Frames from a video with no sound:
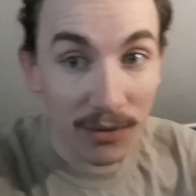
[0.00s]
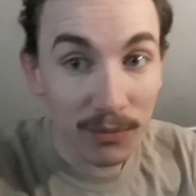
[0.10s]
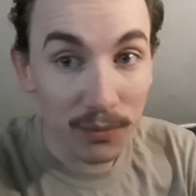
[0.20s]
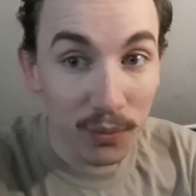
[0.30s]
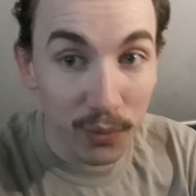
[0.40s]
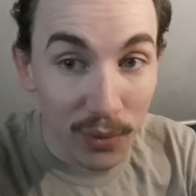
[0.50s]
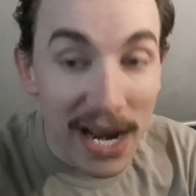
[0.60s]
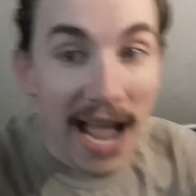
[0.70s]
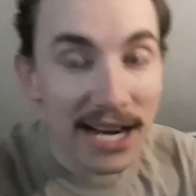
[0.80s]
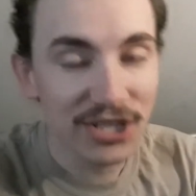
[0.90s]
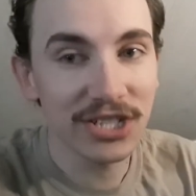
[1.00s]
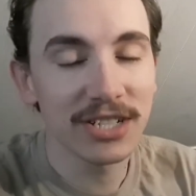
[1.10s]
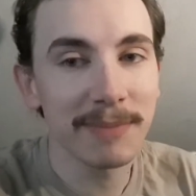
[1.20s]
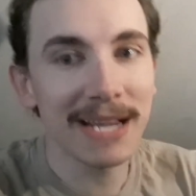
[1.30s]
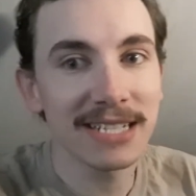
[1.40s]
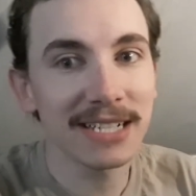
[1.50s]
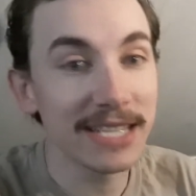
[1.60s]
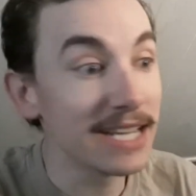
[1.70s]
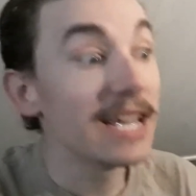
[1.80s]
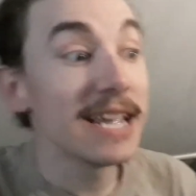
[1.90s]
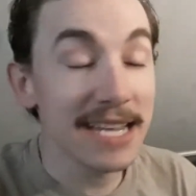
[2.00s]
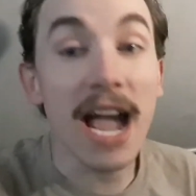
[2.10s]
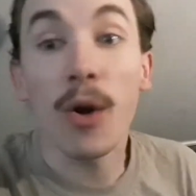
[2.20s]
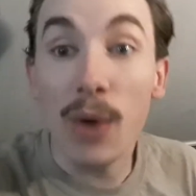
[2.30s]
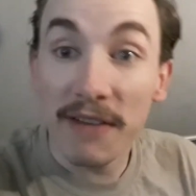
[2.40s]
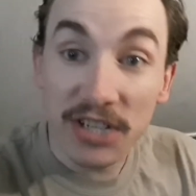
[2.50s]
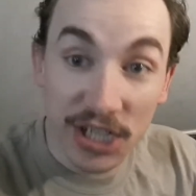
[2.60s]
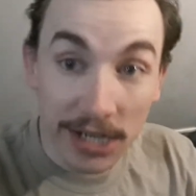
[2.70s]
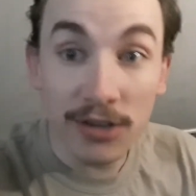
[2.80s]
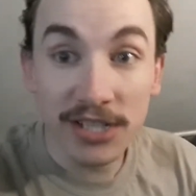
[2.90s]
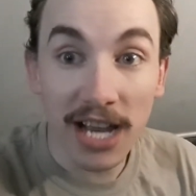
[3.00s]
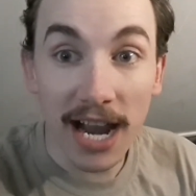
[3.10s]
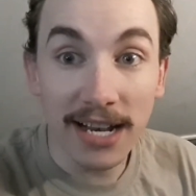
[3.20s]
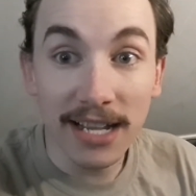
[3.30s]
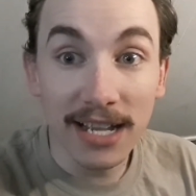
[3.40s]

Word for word: reaction to basically, yeah, we have a gendercide,